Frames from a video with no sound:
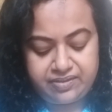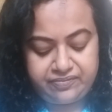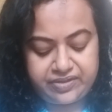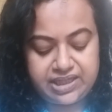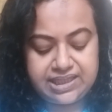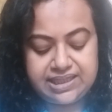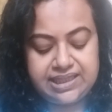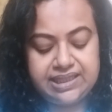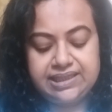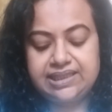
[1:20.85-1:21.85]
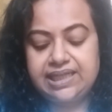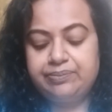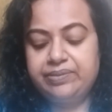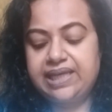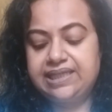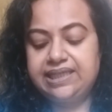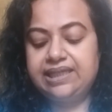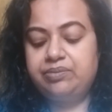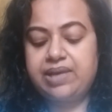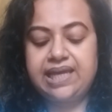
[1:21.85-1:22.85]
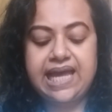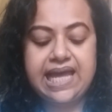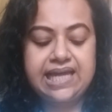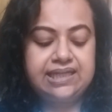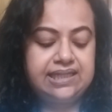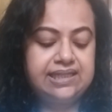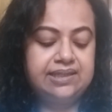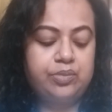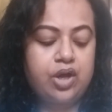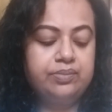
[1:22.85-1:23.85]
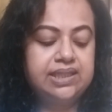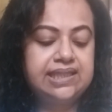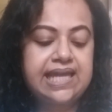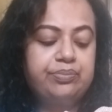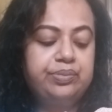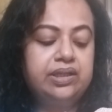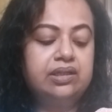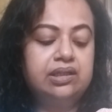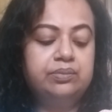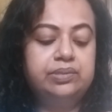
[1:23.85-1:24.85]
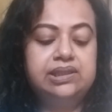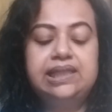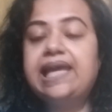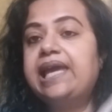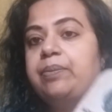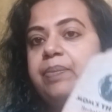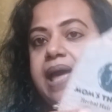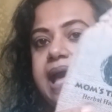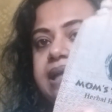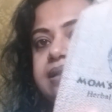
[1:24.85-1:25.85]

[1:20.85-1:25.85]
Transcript: first thing that I am getting in my hand is the Mom's Therapy Herbal Hair Pack.